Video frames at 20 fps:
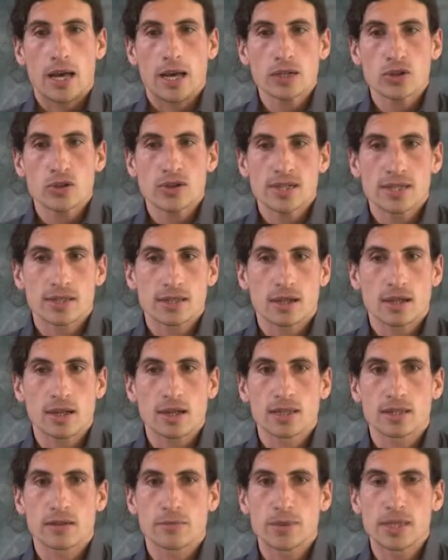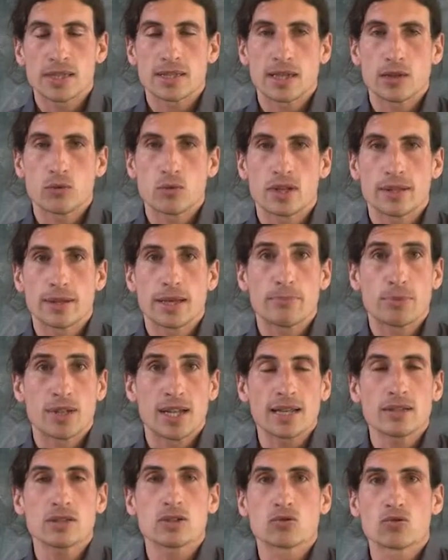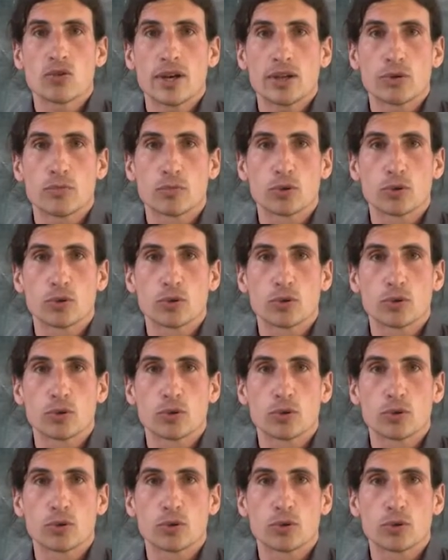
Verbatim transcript: Actually, scientists have been saying, well, that, but that's a great